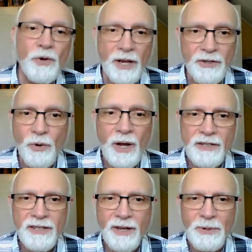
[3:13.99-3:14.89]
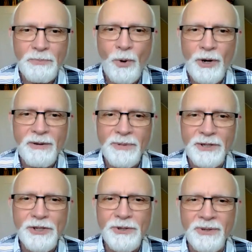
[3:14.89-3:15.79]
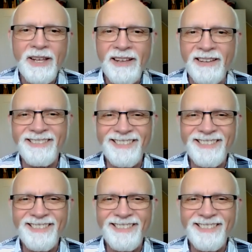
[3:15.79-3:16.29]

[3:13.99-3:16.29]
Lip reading: Okay, go on to point number 2. Yeah.